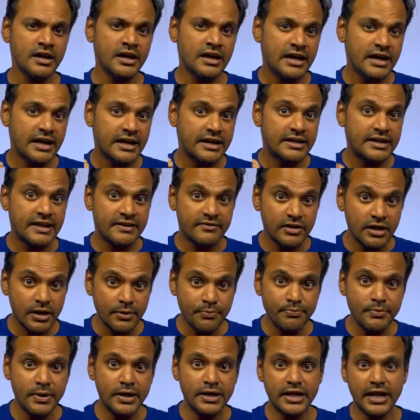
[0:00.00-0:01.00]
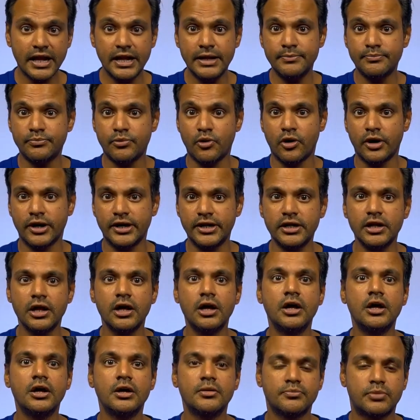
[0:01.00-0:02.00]
A development endpoint
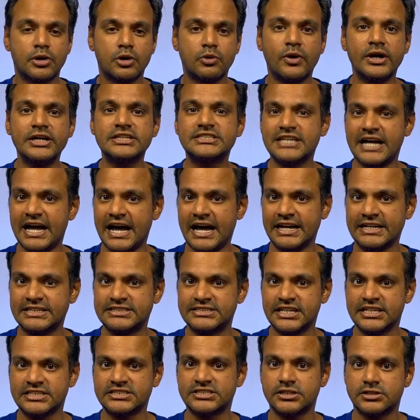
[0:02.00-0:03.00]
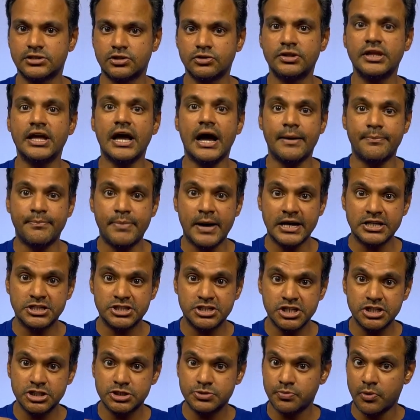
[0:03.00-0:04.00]
provides access to the
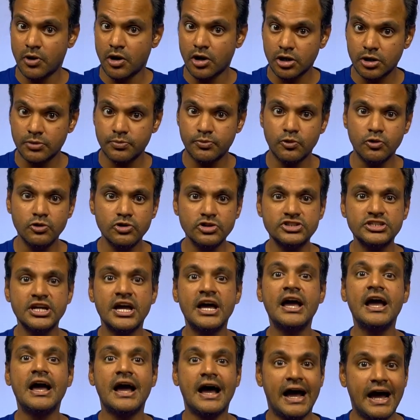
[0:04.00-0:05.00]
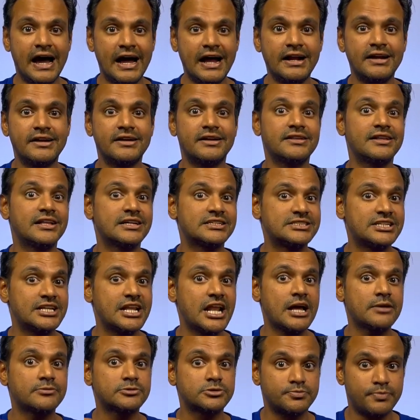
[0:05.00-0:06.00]
Apache Spark pools and the
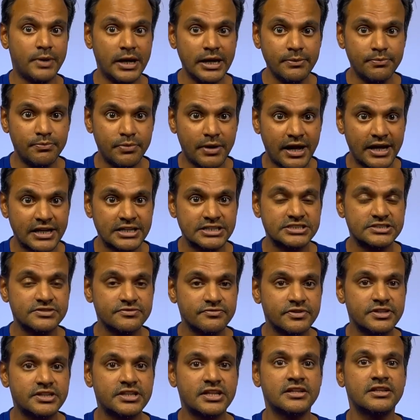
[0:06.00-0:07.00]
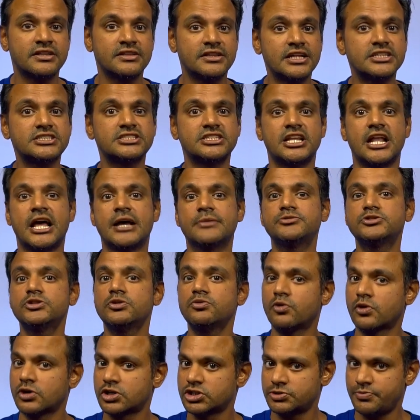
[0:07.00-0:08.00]
Synapse pipelines within the Synapse
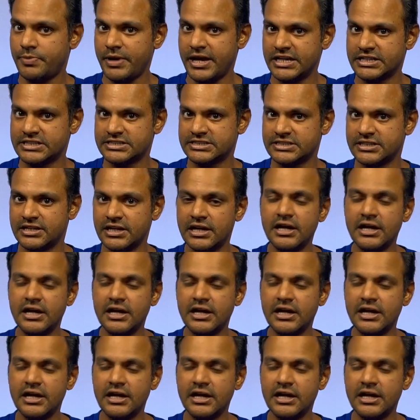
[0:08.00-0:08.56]
workspace.